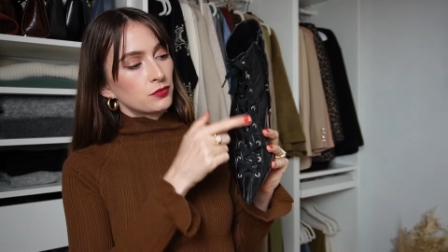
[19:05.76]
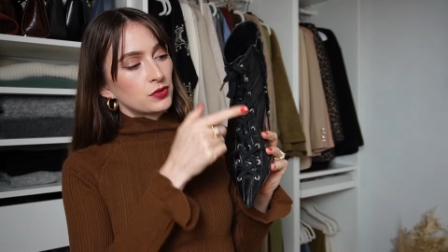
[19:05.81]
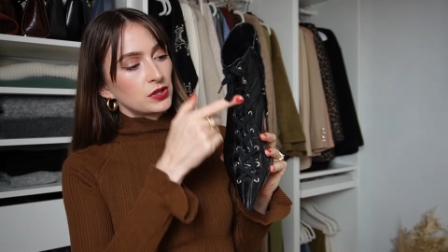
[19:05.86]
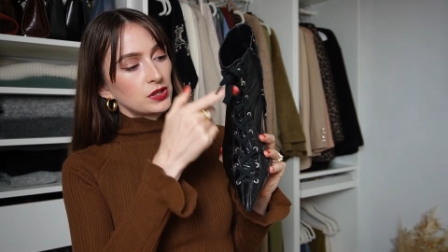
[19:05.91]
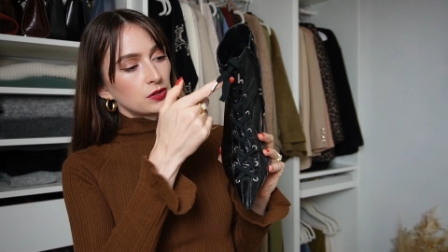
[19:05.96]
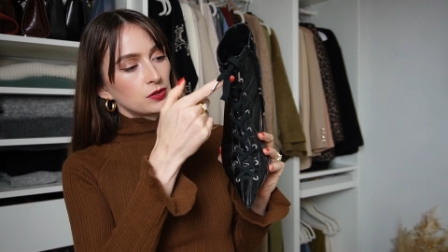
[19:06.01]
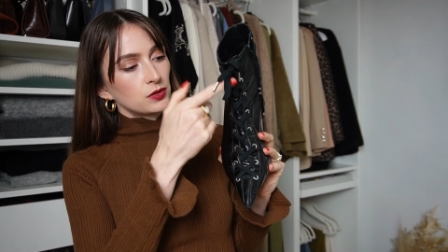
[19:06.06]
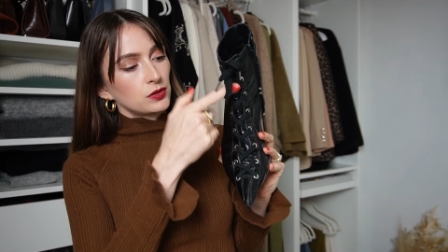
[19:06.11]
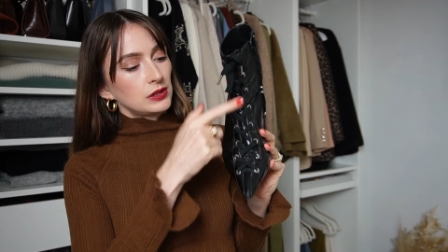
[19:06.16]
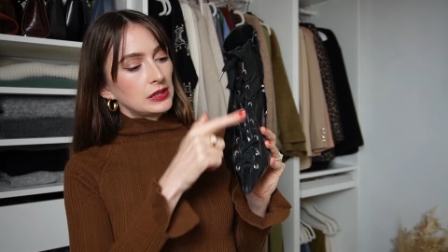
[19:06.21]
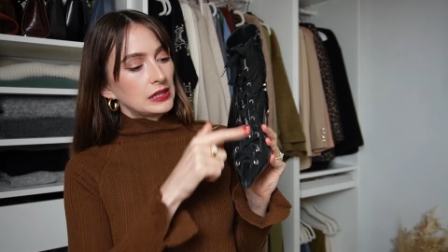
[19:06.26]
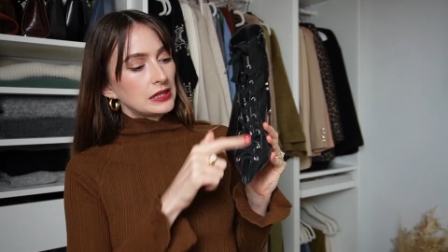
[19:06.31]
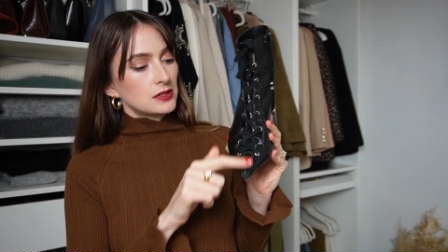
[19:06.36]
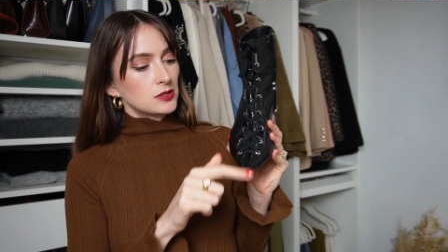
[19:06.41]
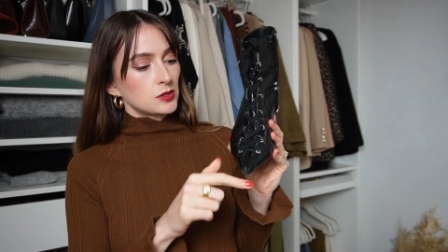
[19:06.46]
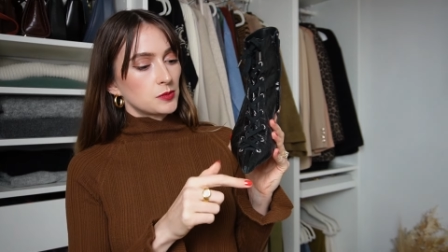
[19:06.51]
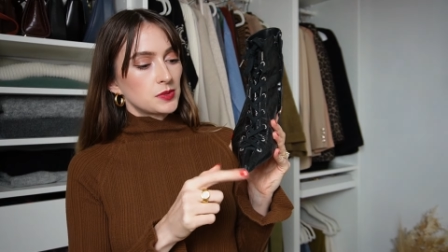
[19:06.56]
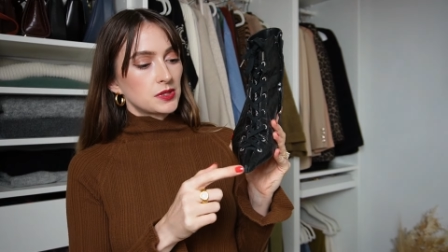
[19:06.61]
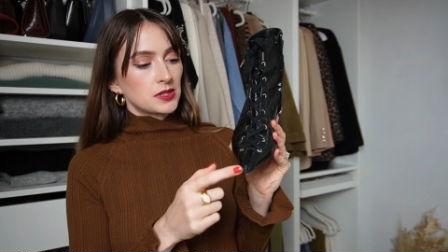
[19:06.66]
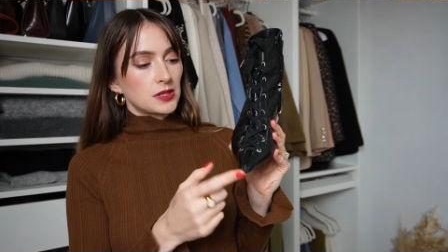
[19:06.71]
Really cool
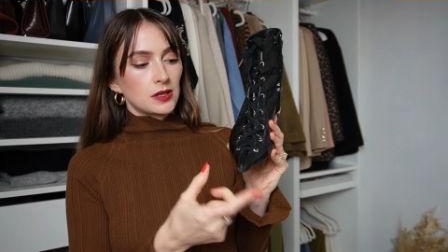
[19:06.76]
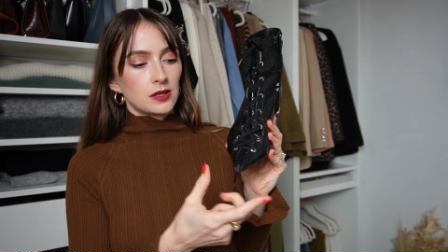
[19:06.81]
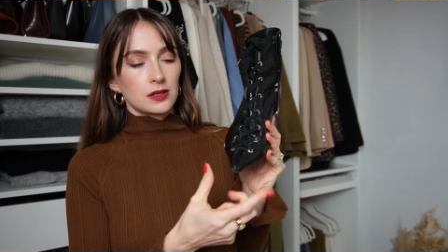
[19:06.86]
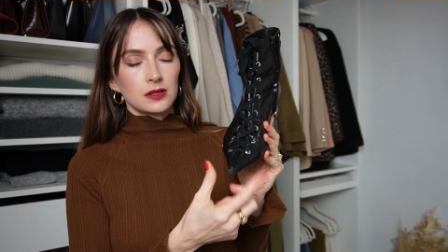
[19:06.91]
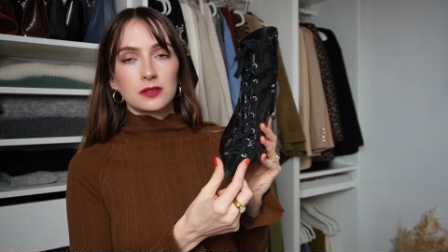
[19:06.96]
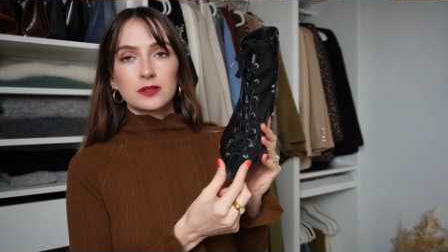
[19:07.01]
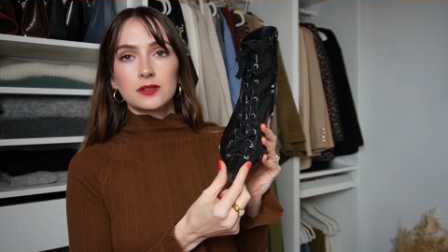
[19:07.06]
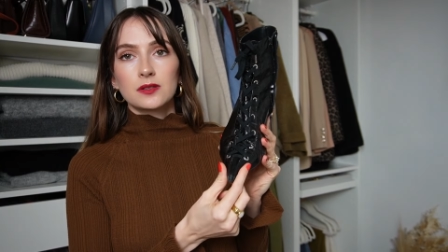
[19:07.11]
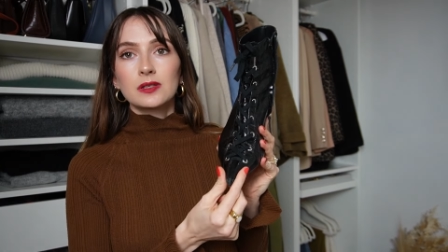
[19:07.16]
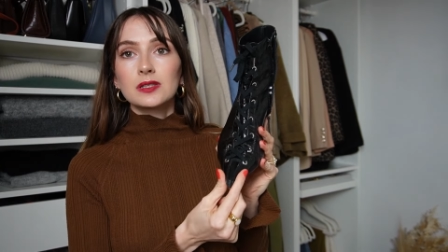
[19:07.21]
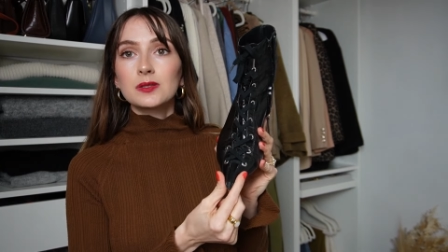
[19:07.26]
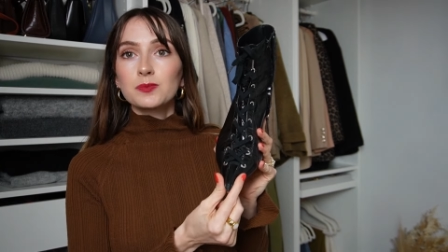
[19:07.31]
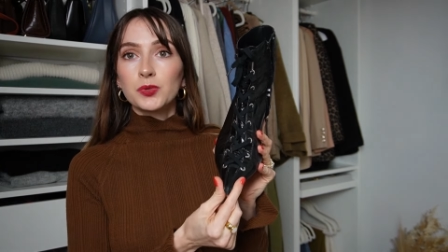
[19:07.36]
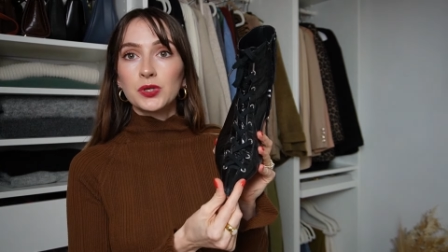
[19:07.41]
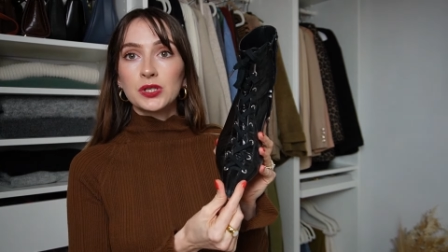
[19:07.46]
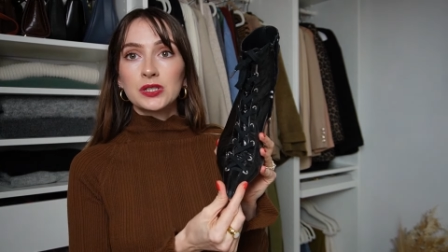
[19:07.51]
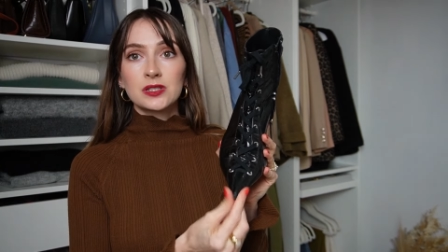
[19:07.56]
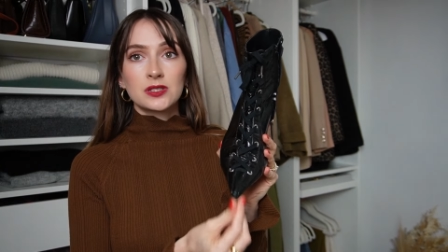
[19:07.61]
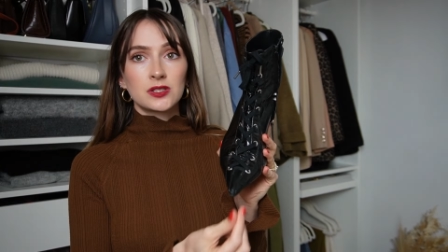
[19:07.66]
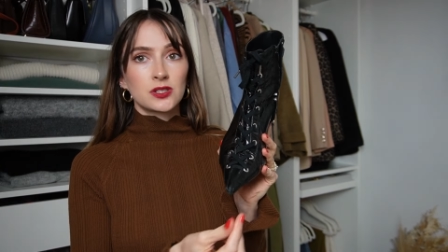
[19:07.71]
lace-up style. So this
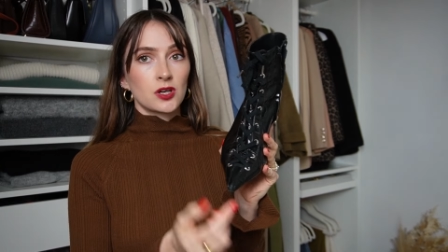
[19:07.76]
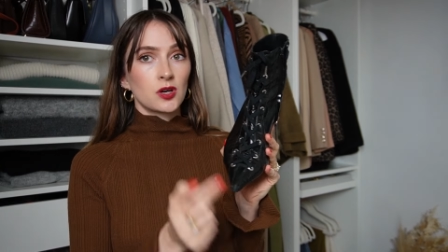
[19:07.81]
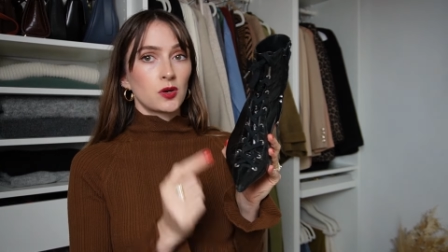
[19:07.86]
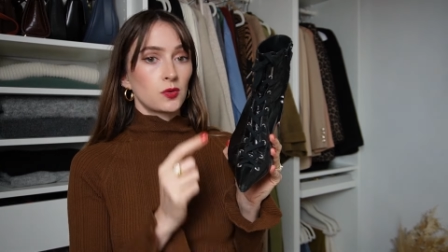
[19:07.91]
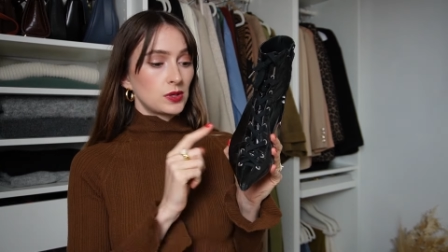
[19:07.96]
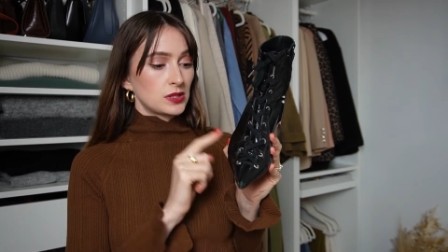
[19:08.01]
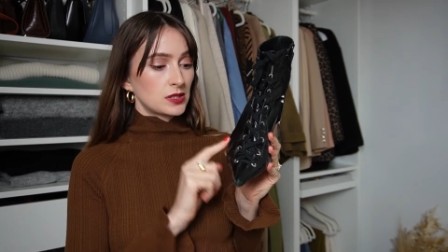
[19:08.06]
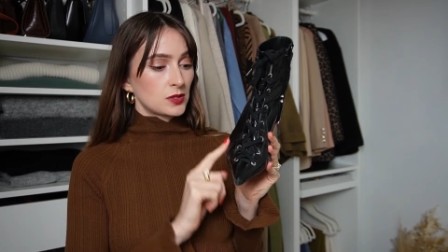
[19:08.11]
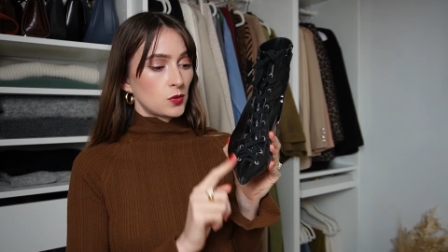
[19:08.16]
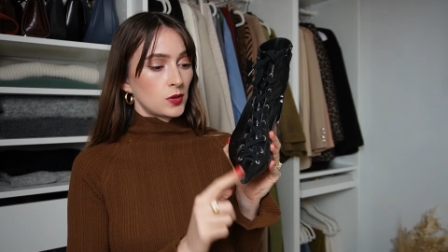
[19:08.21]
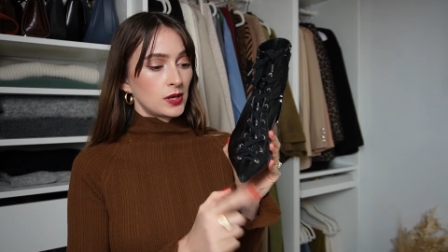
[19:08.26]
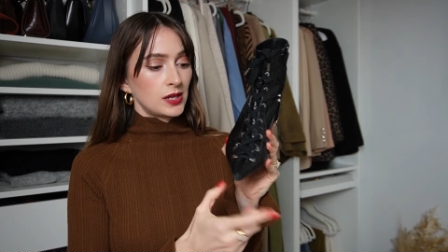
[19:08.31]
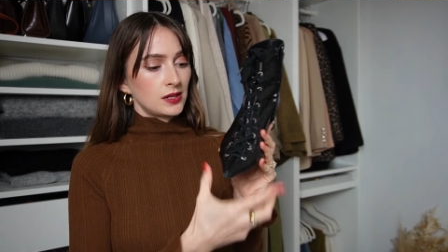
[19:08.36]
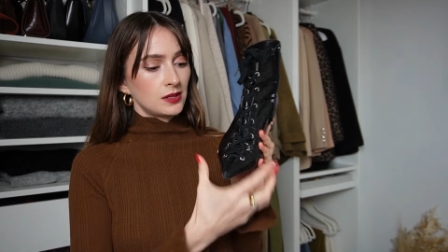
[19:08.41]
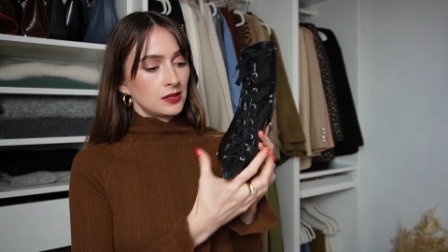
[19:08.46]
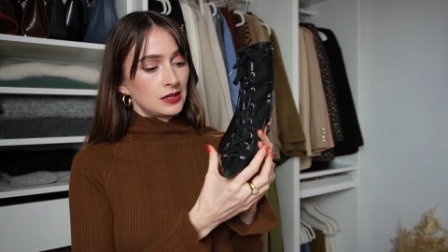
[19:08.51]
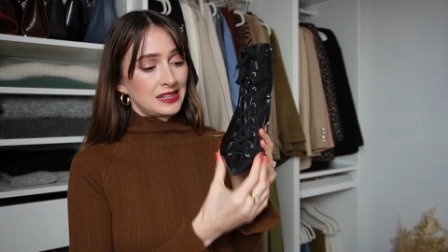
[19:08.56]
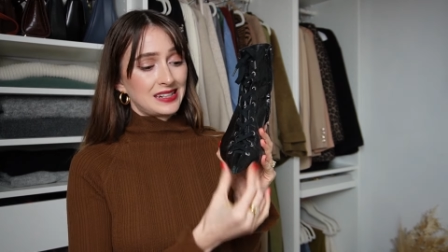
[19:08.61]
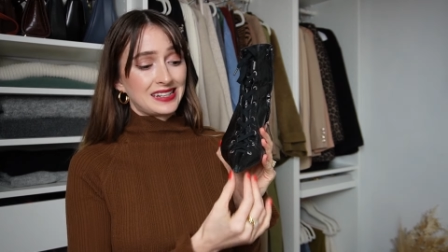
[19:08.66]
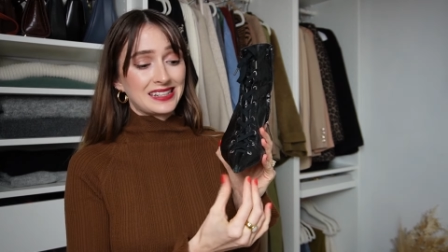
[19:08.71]
pointed toe, it's
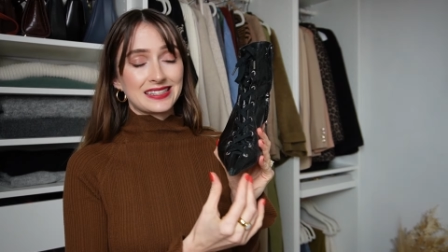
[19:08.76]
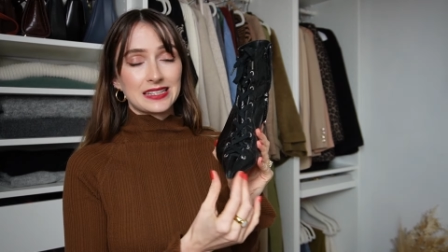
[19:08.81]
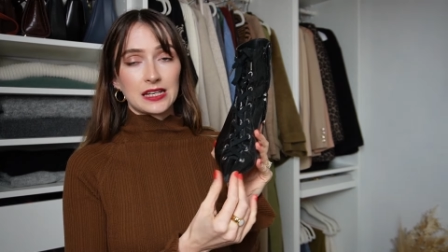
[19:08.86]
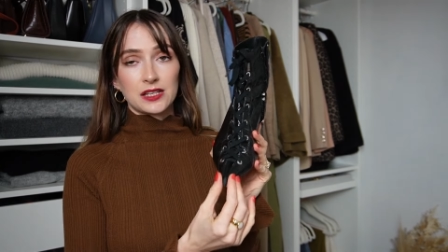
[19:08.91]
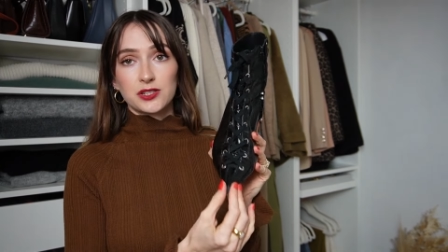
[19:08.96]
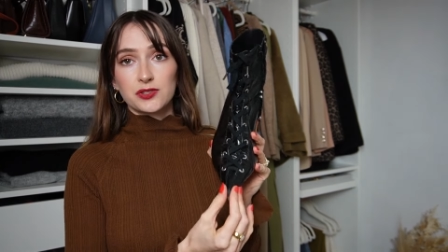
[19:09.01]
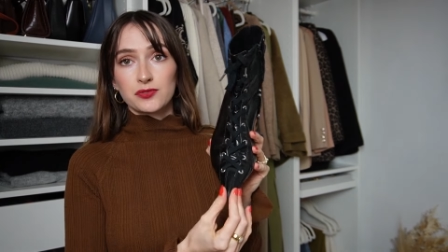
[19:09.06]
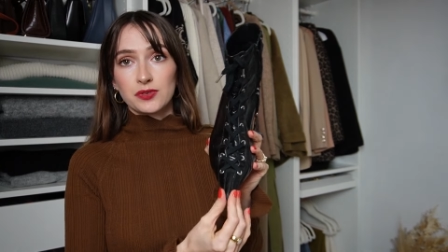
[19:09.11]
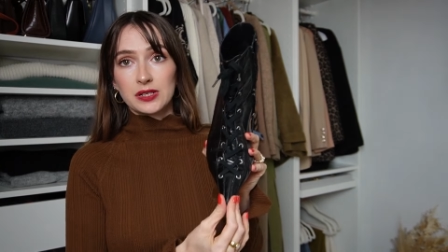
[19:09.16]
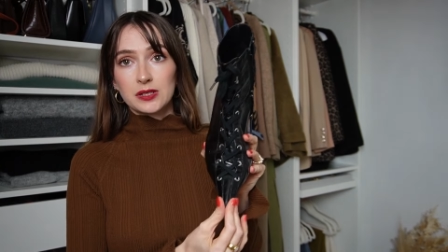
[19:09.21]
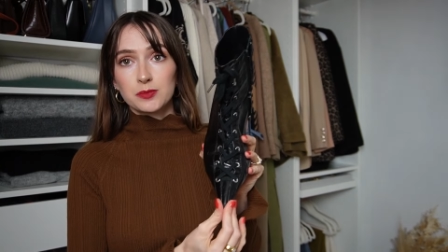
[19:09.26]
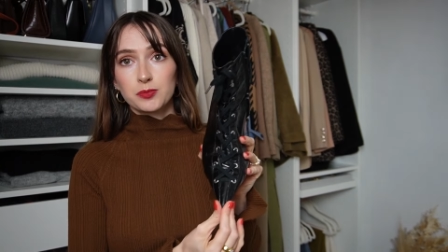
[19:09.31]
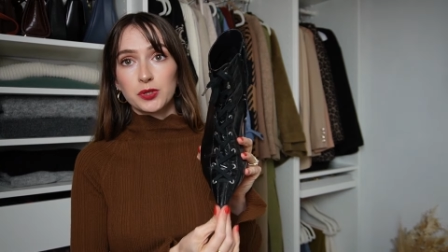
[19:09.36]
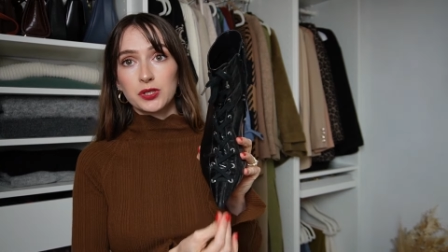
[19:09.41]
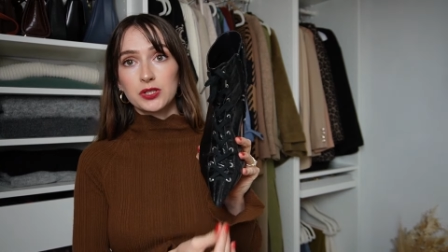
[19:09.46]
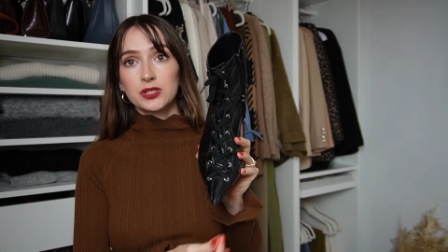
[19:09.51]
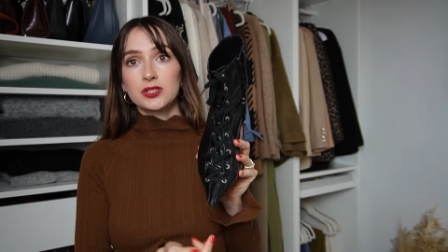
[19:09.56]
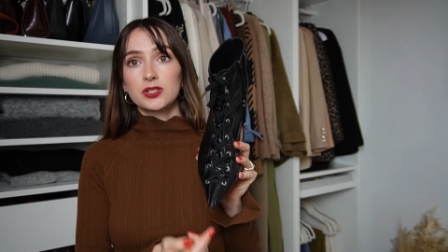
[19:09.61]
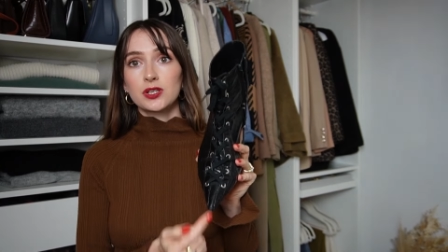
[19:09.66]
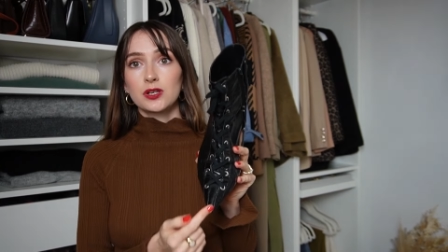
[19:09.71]
quite an exaggerated
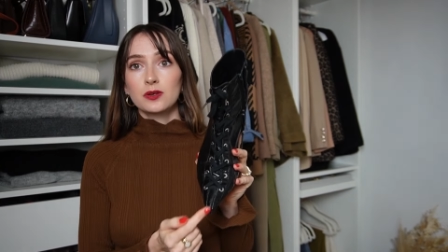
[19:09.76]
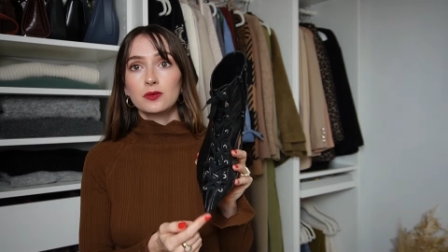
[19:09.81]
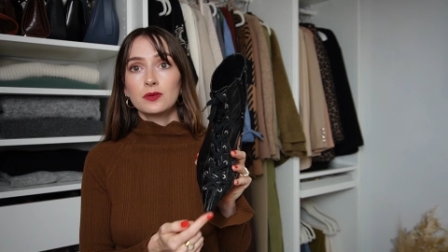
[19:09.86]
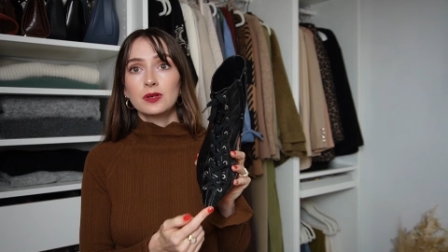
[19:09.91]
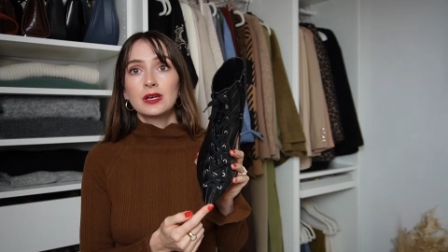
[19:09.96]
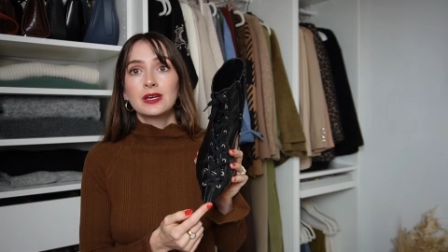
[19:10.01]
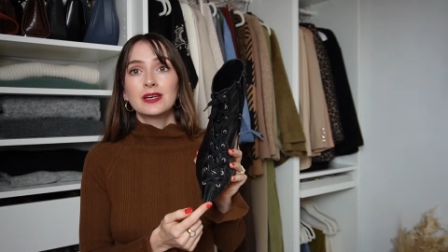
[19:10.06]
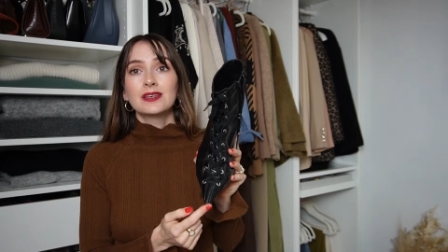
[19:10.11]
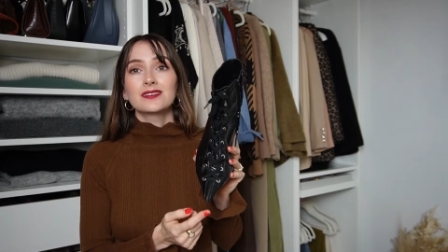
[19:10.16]
pointed toe,